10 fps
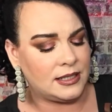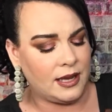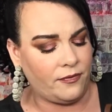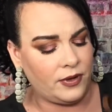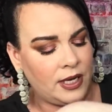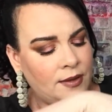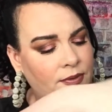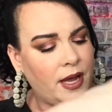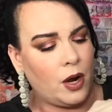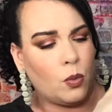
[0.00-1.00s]
stuff it
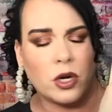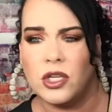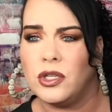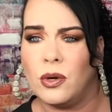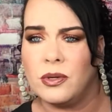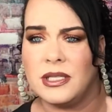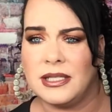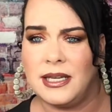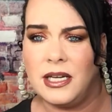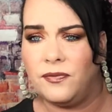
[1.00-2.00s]
in there where you don't
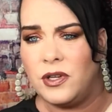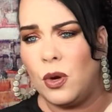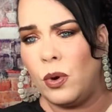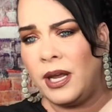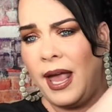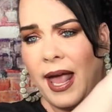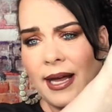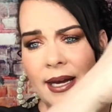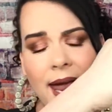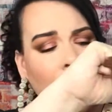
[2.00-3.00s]
see it if you don't want it
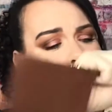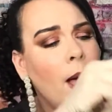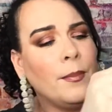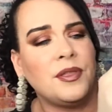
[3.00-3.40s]
hanging out.